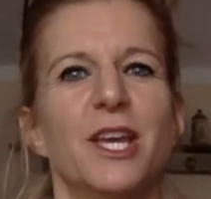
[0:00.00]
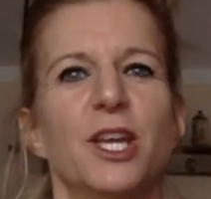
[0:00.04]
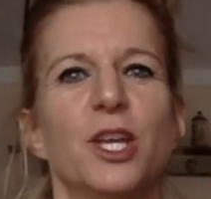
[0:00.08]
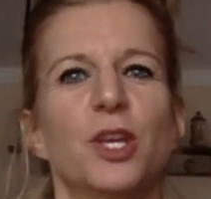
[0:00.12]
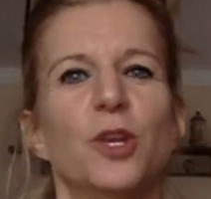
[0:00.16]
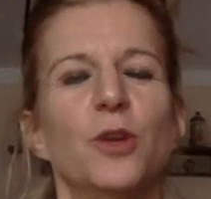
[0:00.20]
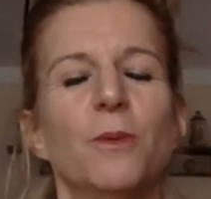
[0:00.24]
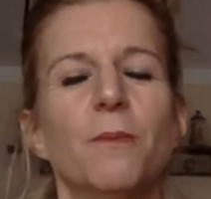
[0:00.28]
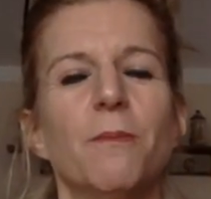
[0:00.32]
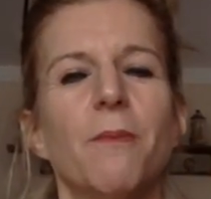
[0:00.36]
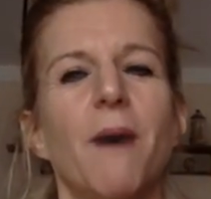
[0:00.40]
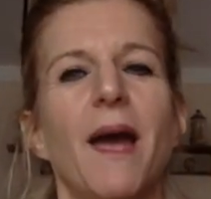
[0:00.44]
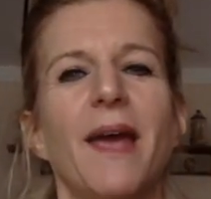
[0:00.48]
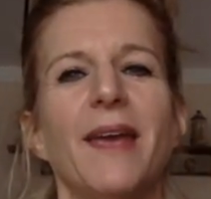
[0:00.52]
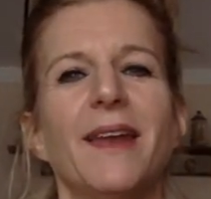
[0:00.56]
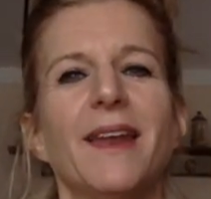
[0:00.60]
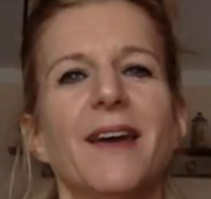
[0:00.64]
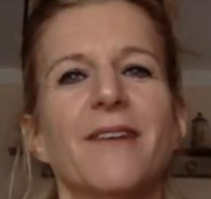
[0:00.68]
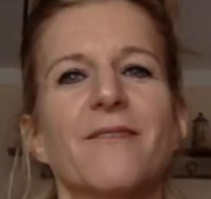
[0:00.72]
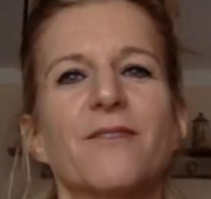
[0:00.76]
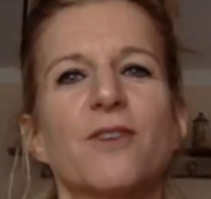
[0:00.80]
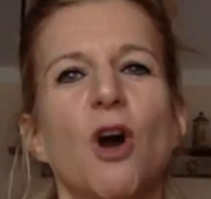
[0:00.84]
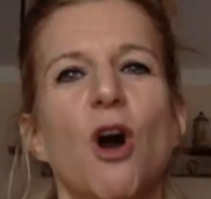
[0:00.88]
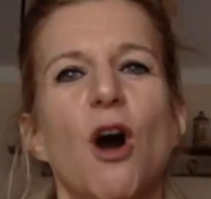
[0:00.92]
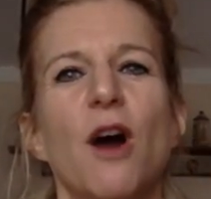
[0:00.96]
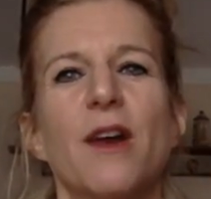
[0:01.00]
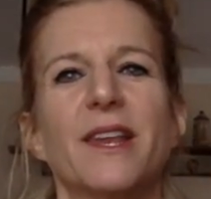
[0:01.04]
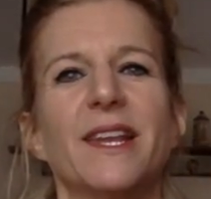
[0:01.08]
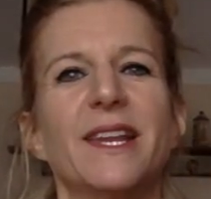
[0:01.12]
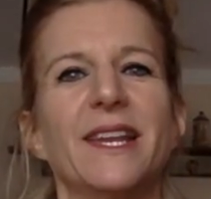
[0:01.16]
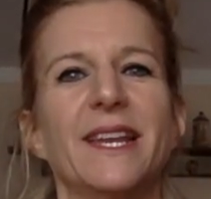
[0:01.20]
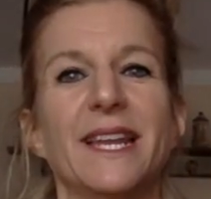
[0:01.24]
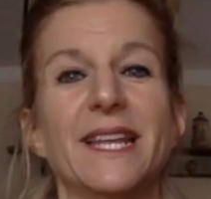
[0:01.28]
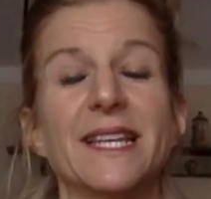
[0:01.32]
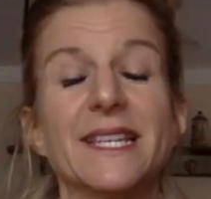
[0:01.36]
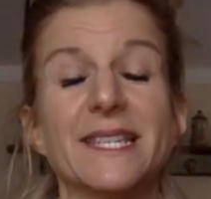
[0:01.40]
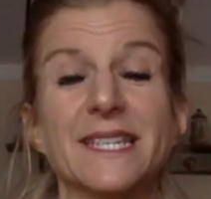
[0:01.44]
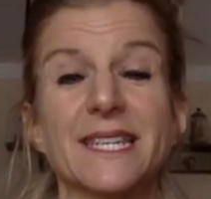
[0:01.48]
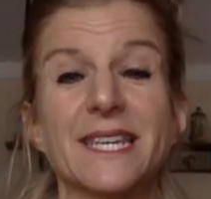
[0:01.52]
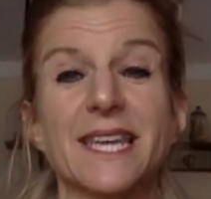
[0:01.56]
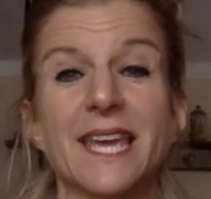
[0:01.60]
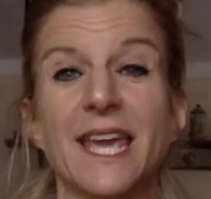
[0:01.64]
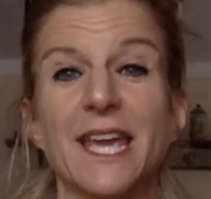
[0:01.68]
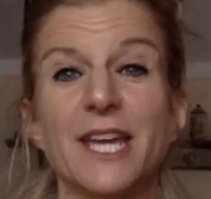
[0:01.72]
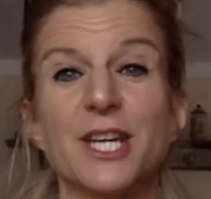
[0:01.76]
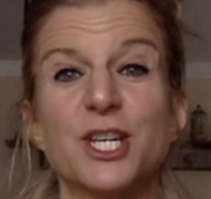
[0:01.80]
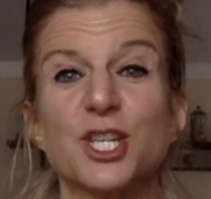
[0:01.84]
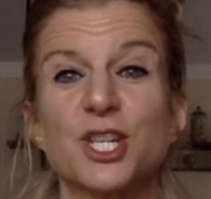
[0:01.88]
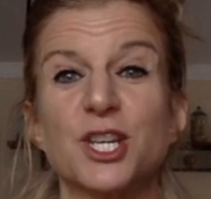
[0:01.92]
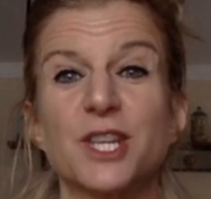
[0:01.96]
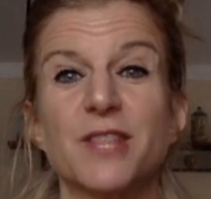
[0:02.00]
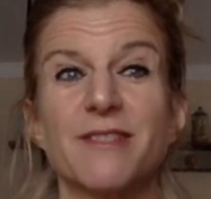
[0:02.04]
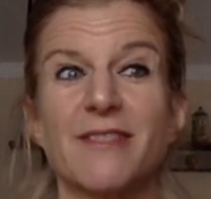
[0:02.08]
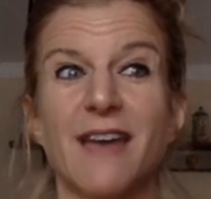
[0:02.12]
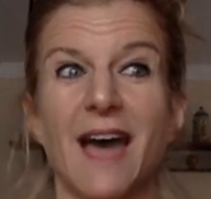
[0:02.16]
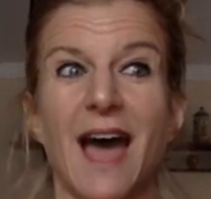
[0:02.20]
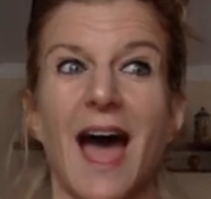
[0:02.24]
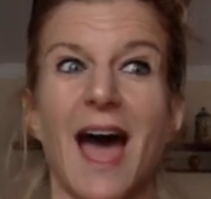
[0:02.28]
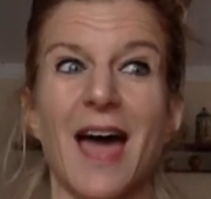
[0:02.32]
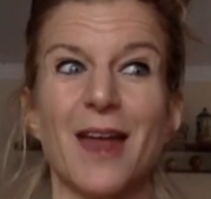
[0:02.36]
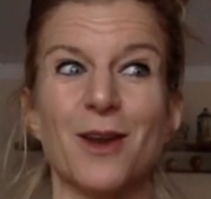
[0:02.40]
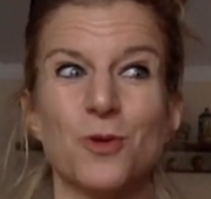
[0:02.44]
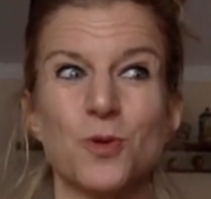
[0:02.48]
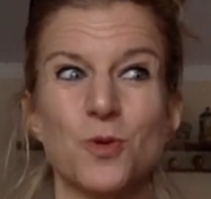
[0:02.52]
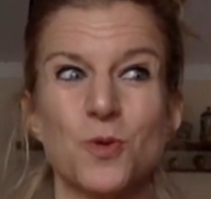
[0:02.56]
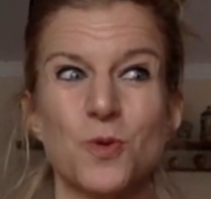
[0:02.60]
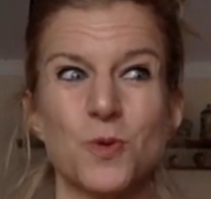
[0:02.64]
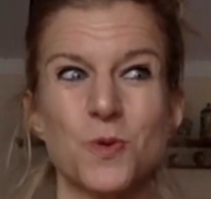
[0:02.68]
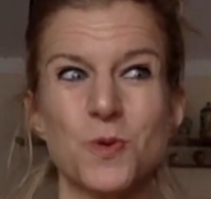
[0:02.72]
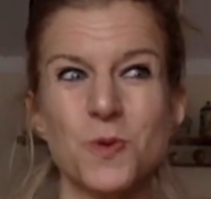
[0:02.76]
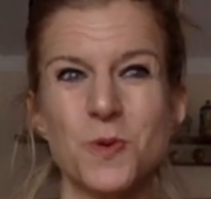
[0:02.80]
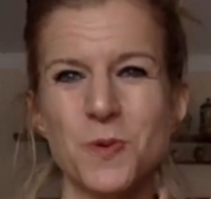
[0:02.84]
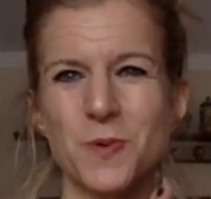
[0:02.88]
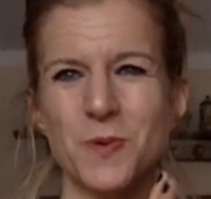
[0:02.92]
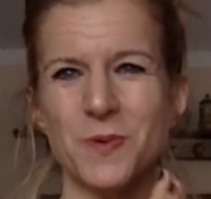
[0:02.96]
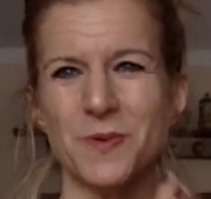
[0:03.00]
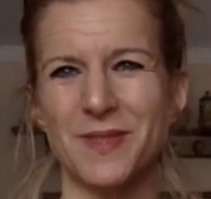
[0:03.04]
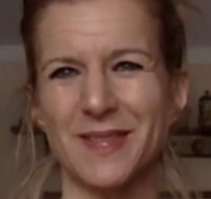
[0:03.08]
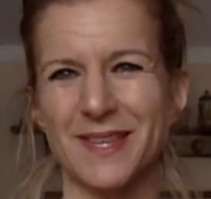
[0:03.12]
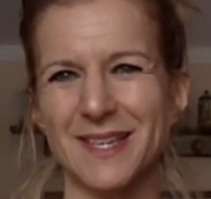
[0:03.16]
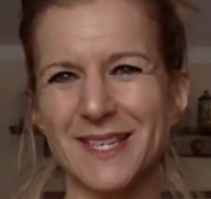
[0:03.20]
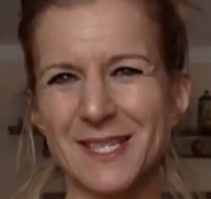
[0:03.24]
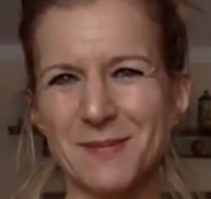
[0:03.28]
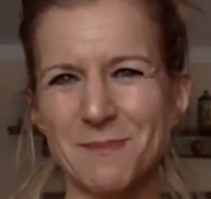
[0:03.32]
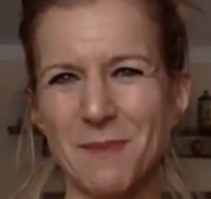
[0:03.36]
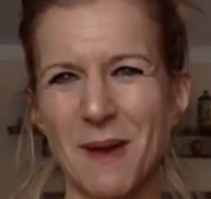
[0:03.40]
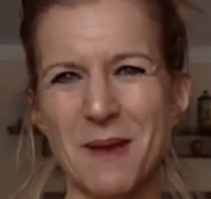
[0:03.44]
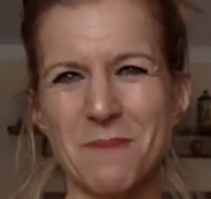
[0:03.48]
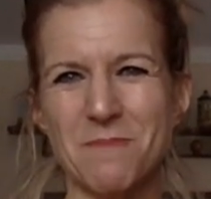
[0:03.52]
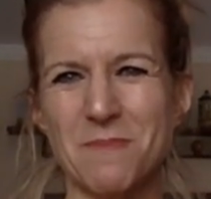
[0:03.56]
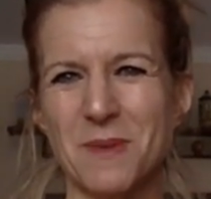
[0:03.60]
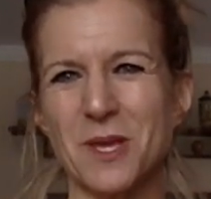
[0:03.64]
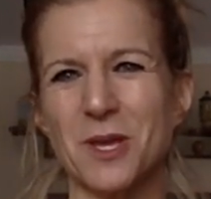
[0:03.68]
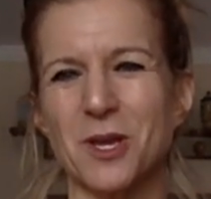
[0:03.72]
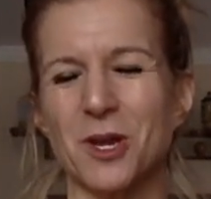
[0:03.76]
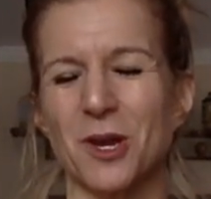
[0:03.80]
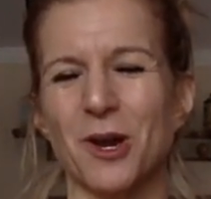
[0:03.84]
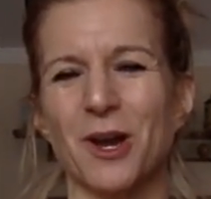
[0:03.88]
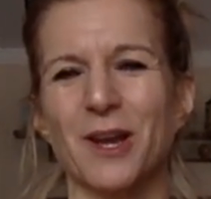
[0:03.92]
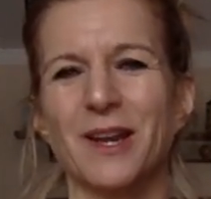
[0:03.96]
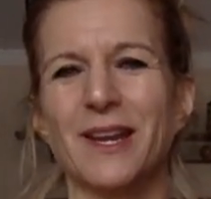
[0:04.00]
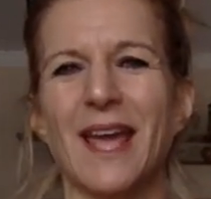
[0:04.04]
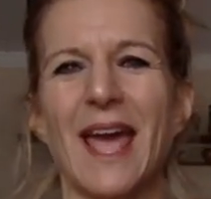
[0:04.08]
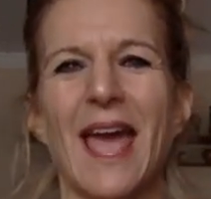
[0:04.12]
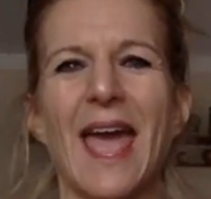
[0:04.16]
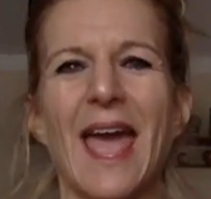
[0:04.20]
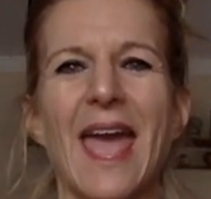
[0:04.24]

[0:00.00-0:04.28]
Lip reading: You might have gotten an indication that, ooh, this might be good.